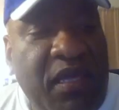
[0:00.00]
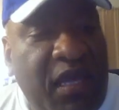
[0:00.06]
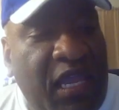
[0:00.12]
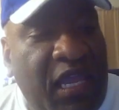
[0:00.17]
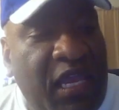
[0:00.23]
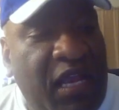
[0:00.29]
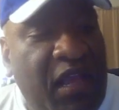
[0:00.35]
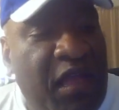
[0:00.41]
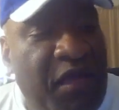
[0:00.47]

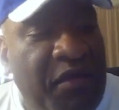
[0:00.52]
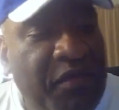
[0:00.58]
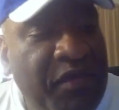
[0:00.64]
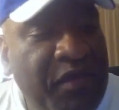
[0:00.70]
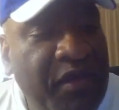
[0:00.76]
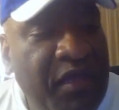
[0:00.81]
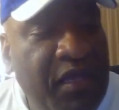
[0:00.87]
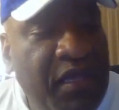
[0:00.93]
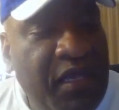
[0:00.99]
And
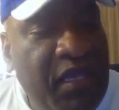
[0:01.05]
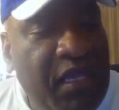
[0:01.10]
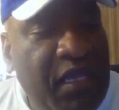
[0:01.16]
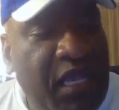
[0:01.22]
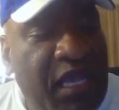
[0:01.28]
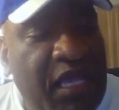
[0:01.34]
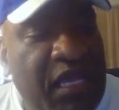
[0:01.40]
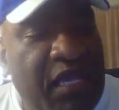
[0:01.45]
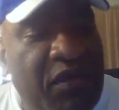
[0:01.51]

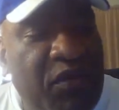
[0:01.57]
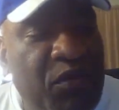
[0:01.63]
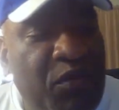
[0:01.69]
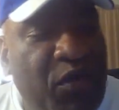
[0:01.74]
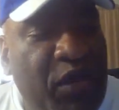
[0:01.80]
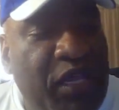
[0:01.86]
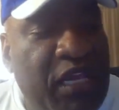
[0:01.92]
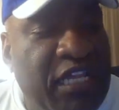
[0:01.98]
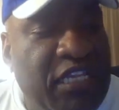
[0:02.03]

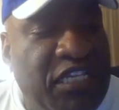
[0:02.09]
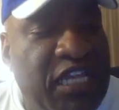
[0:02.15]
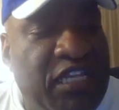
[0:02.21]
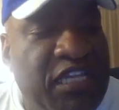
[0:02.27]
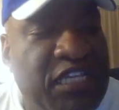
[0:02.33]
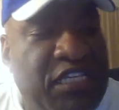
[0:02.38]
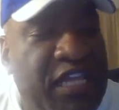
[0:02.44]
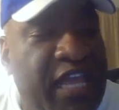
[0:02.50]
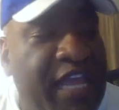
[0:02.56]
let's get
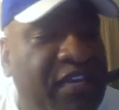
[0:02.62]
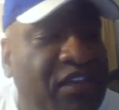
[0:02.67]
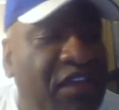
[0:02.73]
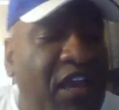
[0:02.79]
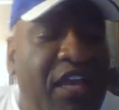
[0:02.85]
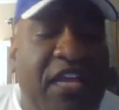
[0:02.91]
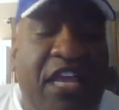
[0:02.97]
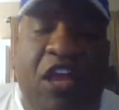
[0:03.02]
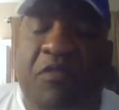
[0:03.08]
this thing
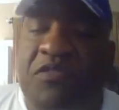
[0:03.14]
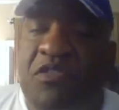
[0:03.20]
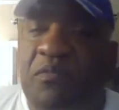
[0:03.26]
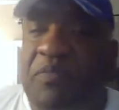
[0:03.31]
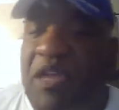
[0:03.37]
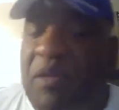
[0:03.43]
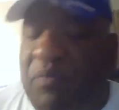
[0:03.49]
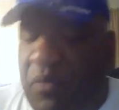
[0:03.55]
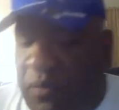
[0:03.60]
done and help some people.